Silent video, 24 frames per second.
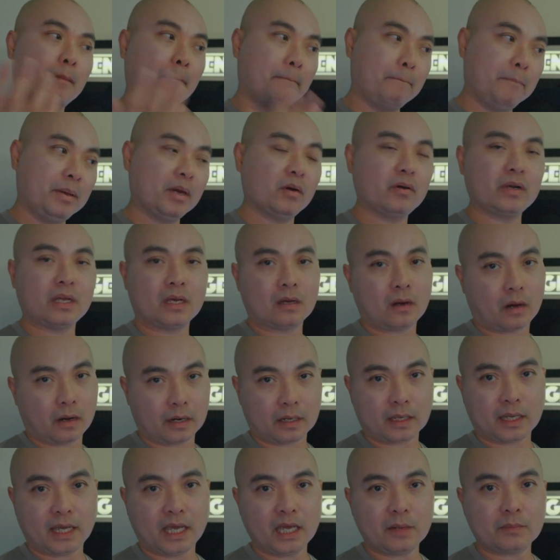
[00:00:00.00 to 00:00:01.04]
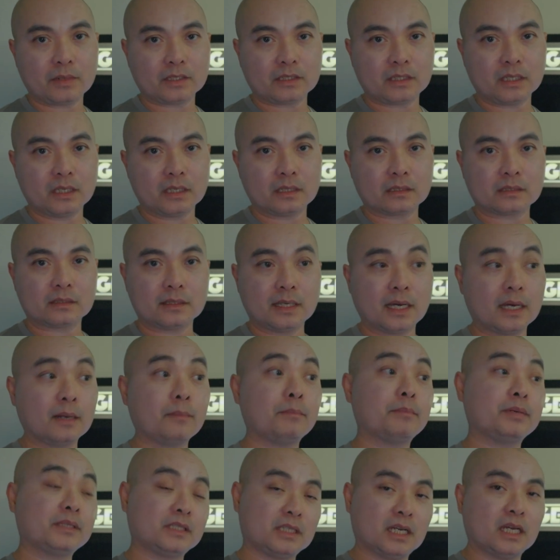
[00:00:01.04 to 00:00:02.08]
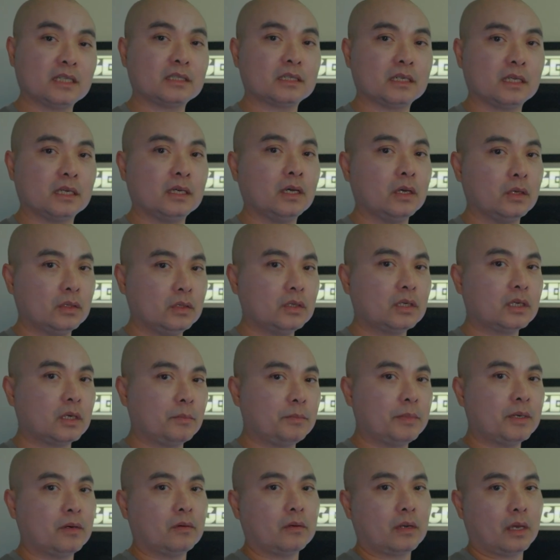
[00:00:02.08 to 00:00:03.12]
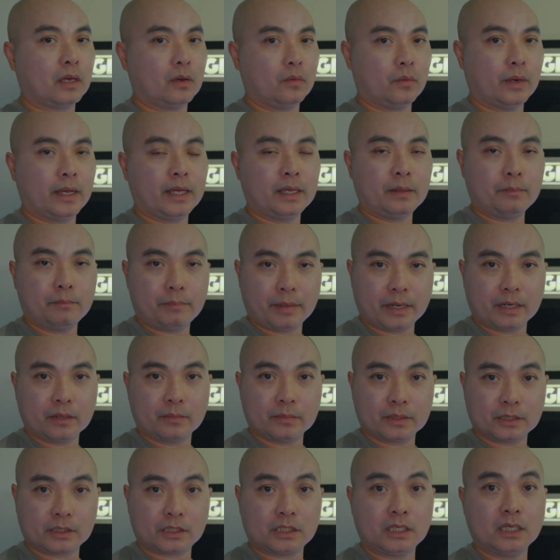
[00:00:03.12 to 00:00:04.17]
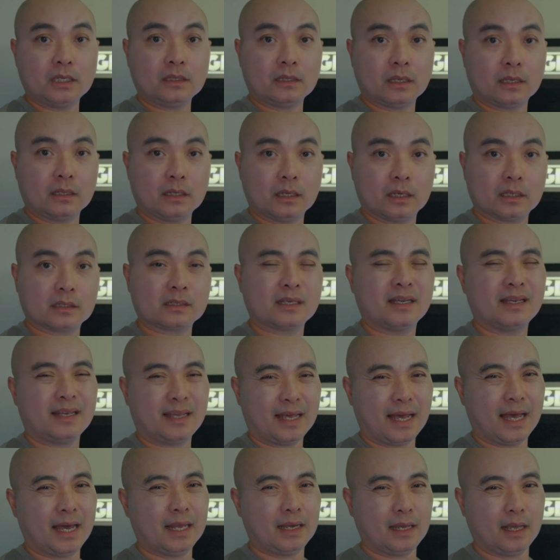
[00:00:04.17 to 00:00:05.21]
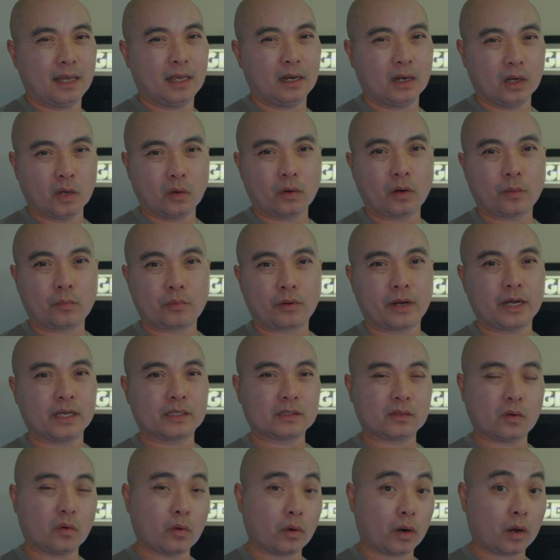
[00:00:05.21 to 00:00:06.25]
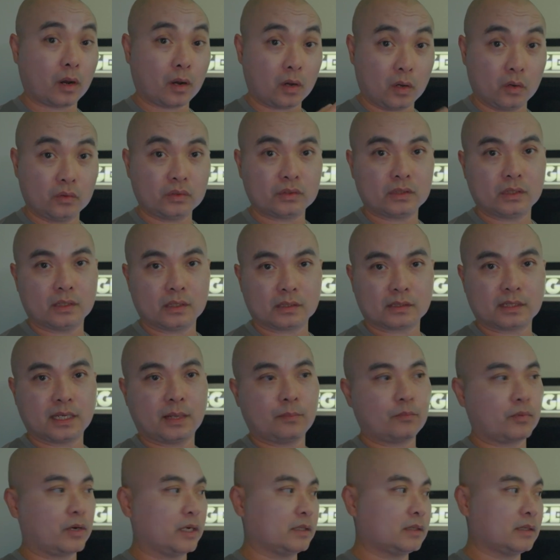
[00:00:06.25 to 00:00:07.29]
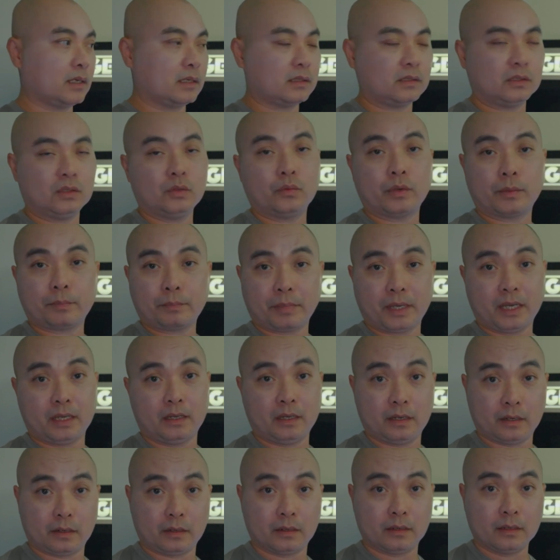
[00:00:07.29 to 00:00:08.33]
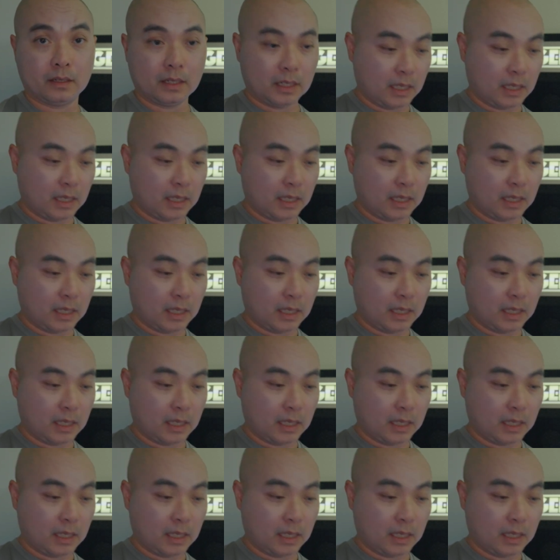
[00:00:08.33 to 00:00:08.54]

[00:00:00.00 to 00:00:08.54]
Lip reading: building arcade machines, then potentially you could build a way better machine than this at a lower price or close to the same price as you would pay here.